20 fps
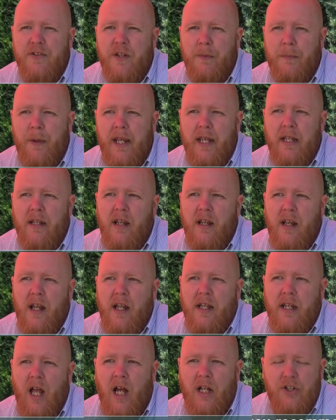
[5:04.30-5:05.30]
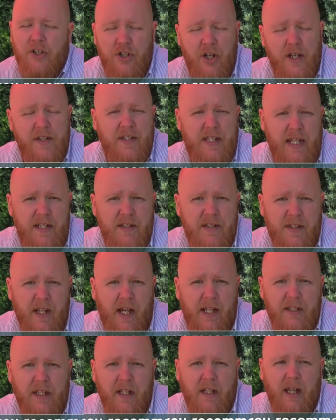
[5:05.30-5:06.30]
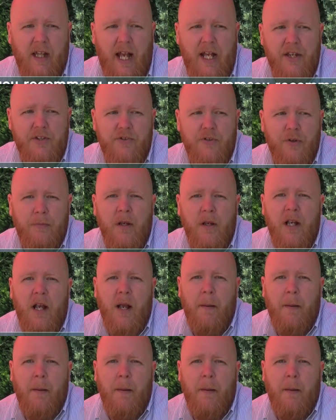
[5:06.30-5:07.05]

debate not just inside the classroom,